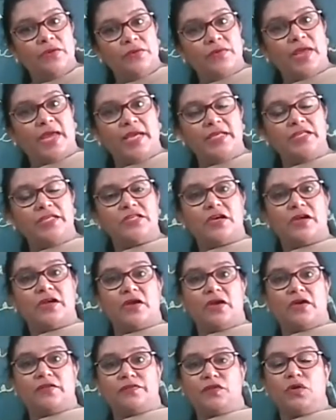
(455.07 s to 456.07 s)
Right?
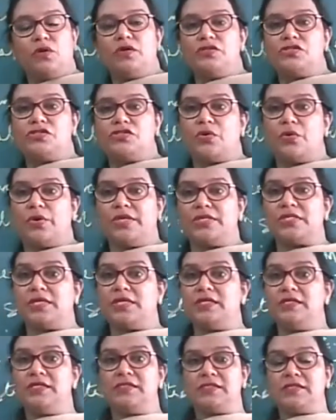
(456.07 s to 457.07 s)
Uh, of course, so it
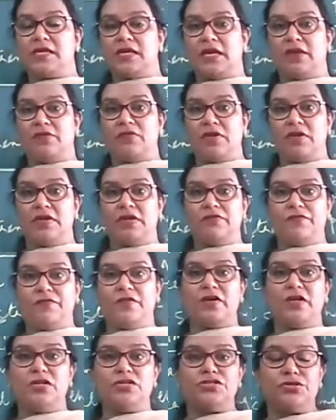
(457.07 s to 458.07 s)
is uh, even
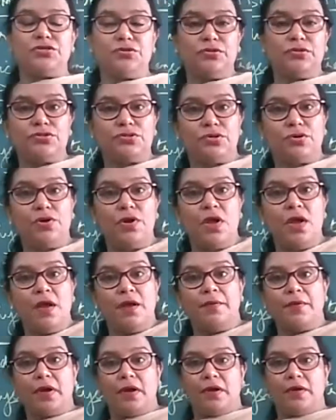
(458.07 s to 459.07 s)
difficult, you know, to
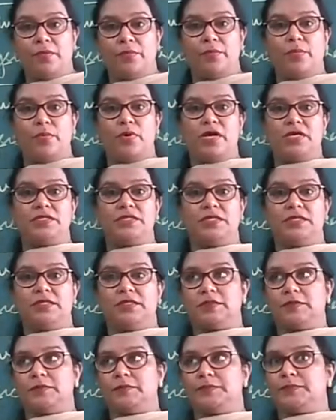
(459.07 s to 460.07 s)
uh, what
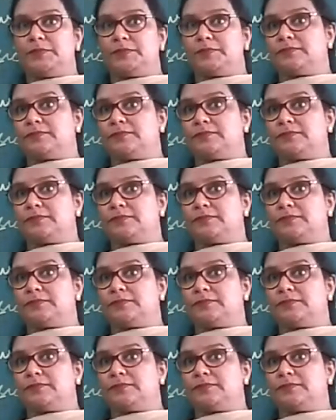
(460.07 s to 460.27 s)
uh,